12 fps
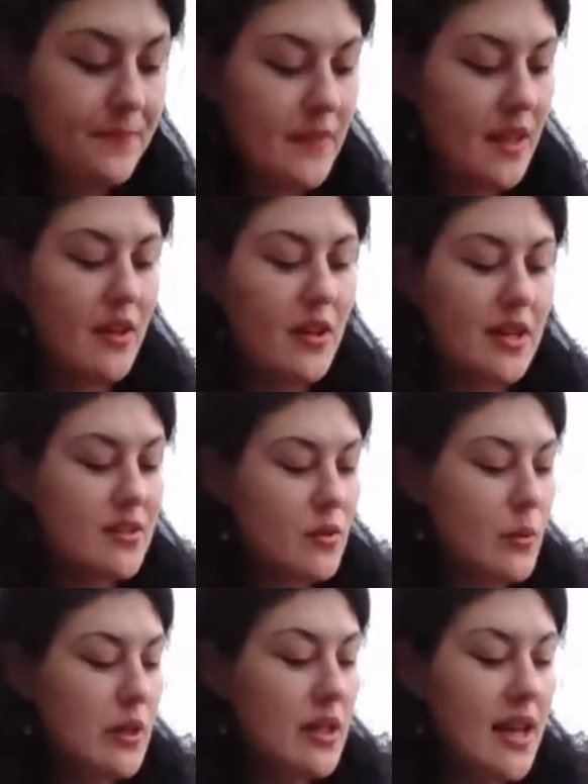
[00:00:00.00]
Alright, so
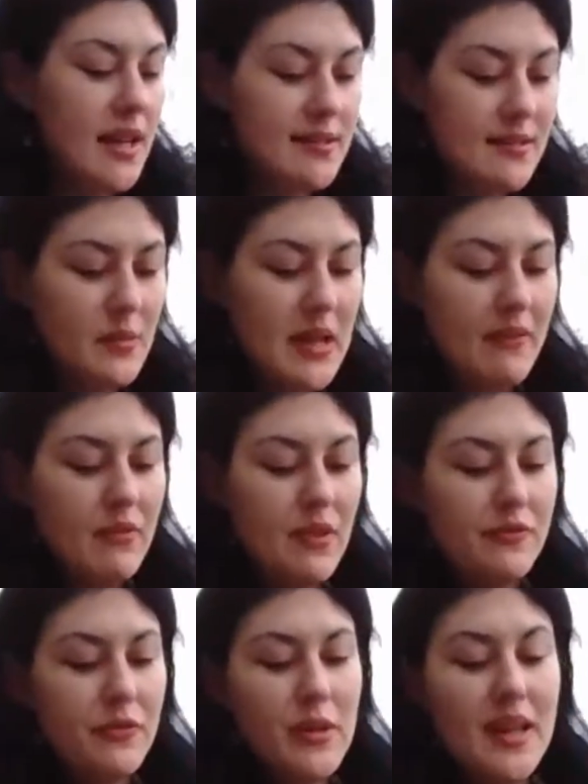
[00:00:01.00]
next we have the
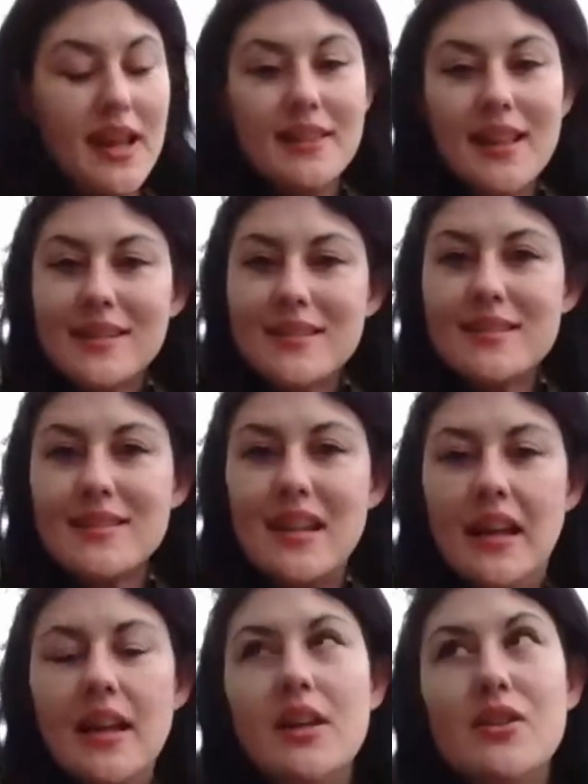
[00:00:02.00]
foyer lights.
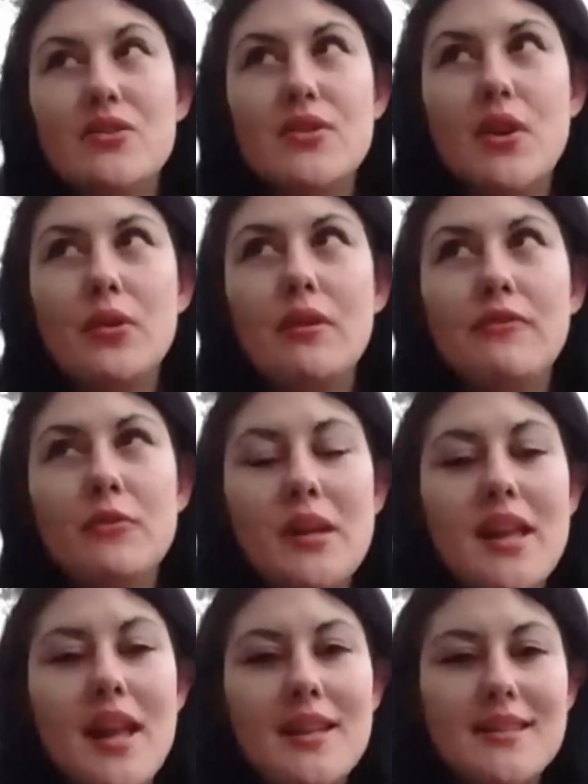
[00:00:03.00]
So the
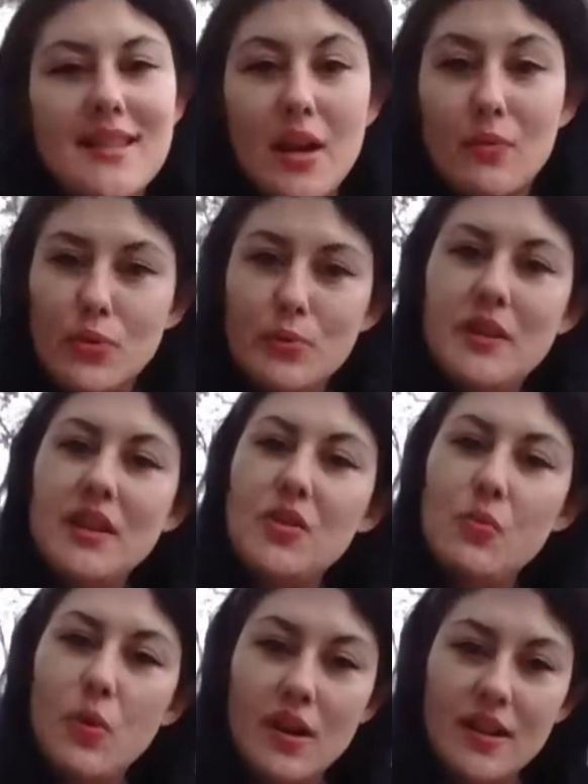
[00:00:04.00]
foyer is that room that you
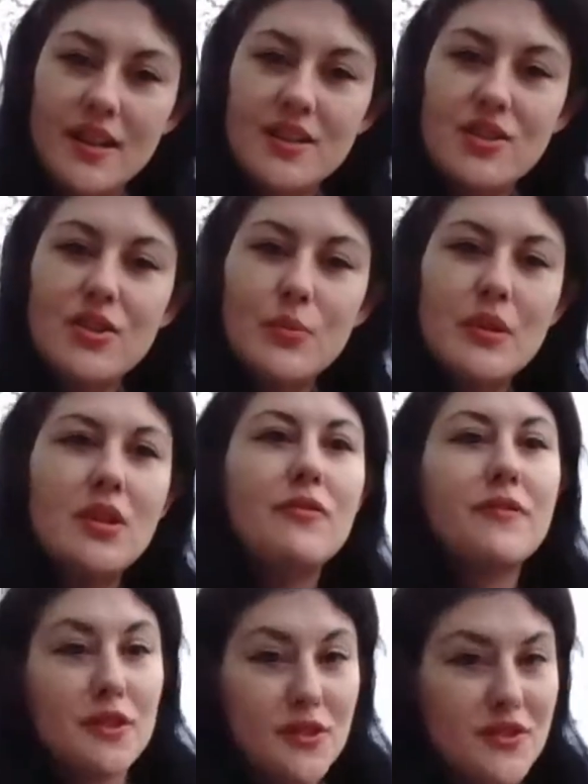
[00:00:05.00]
walk into when you
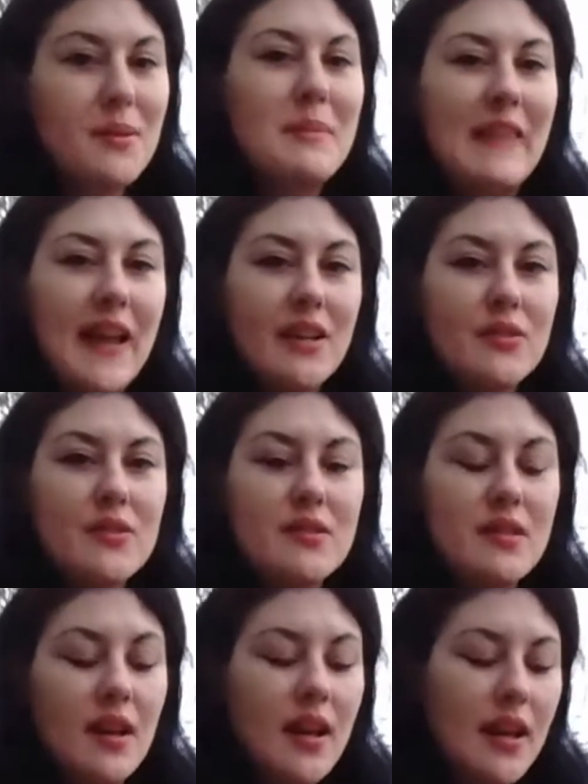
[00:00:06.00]
first come in the house.
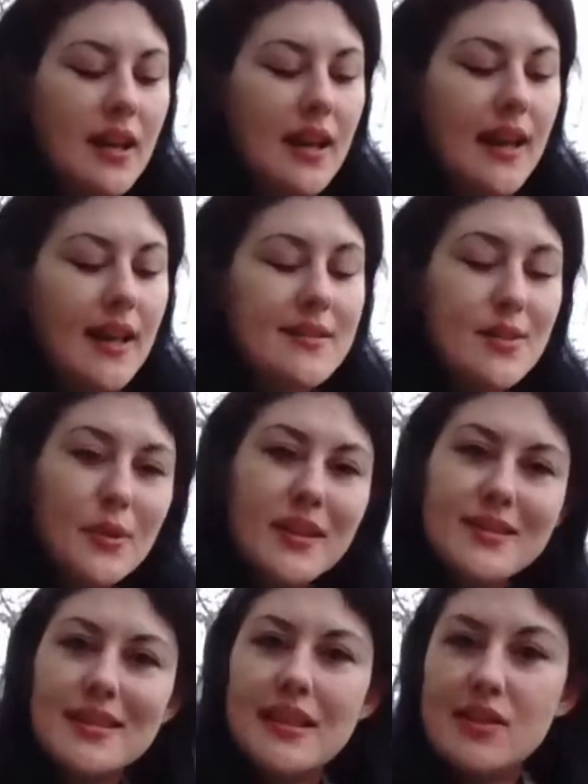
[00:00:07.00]
And so it gets a
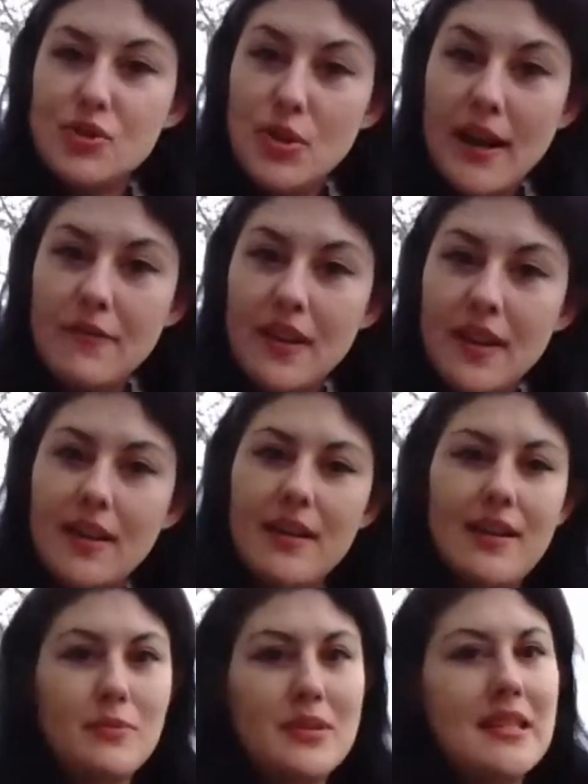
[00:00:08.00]
lot of traffic. And I
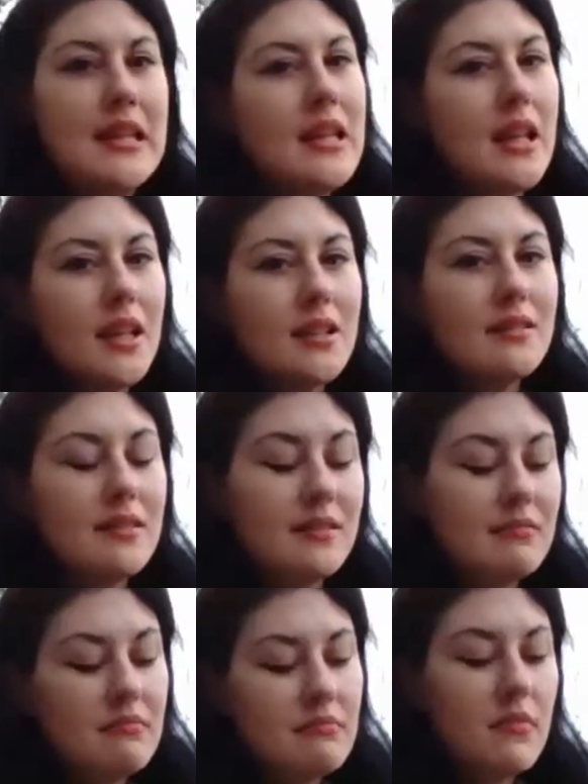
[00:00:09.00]
was thinking
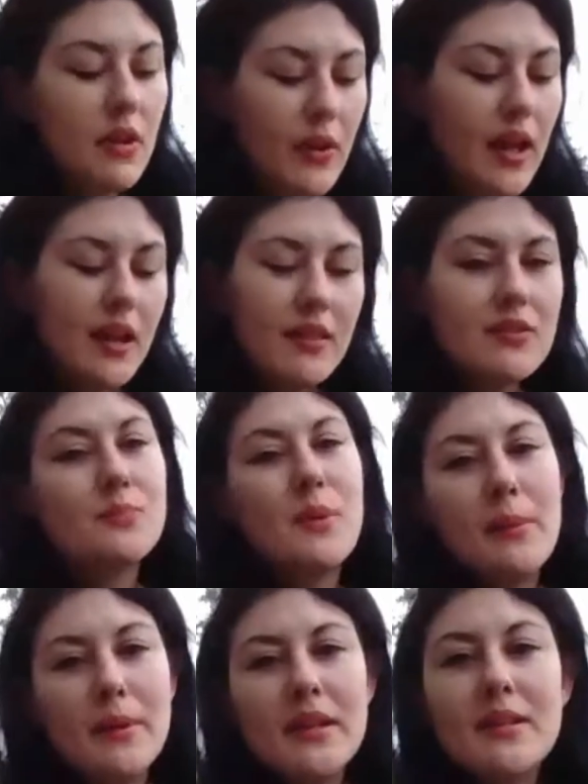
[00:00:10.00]
okay, there's
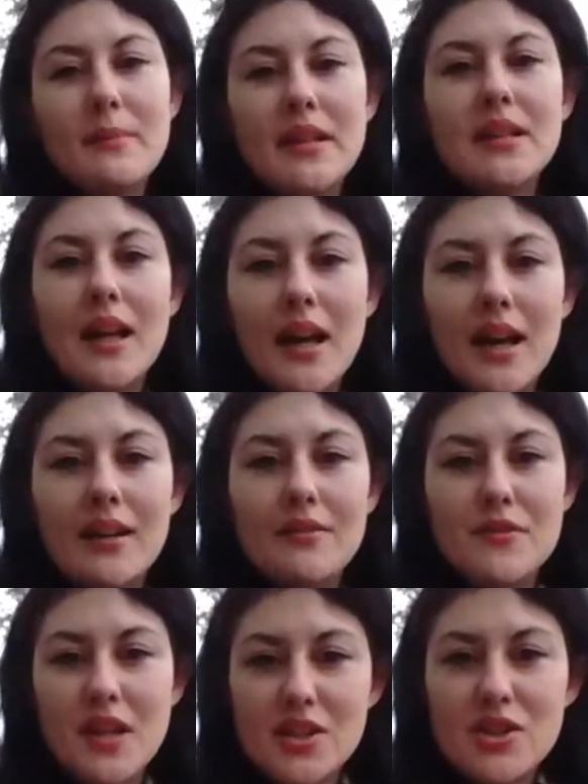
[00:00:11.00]
probably going to be a lot of
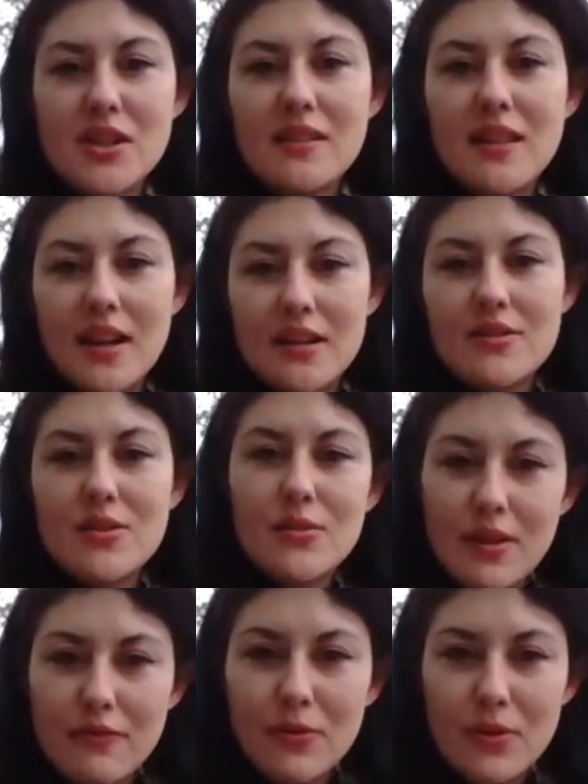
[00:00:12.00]
touching there, so
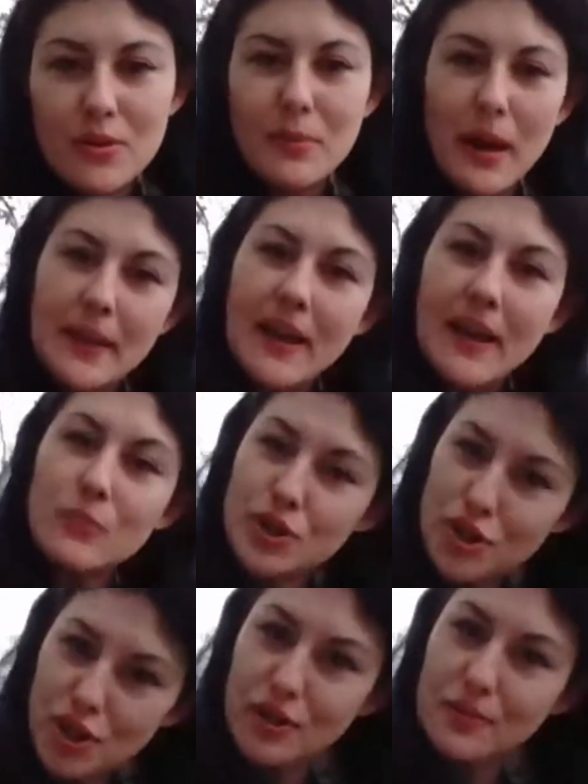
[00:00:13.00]
therefore it'll probably have more
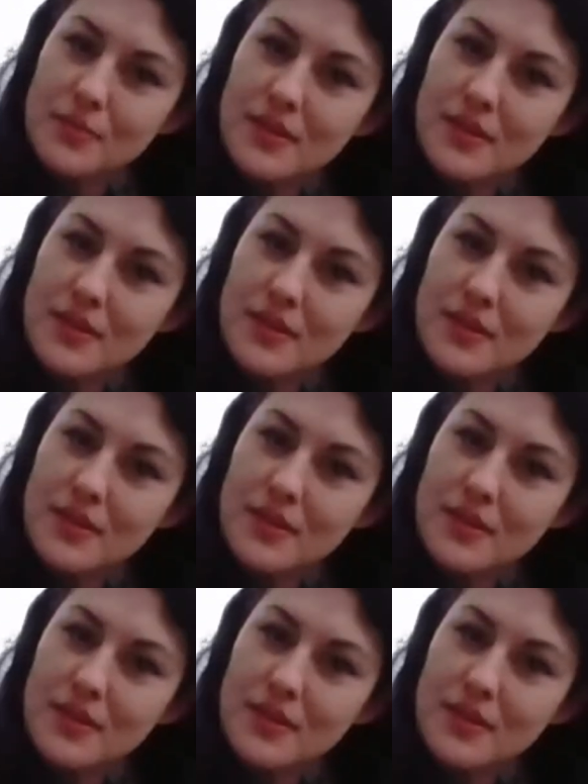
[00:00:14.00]
germs.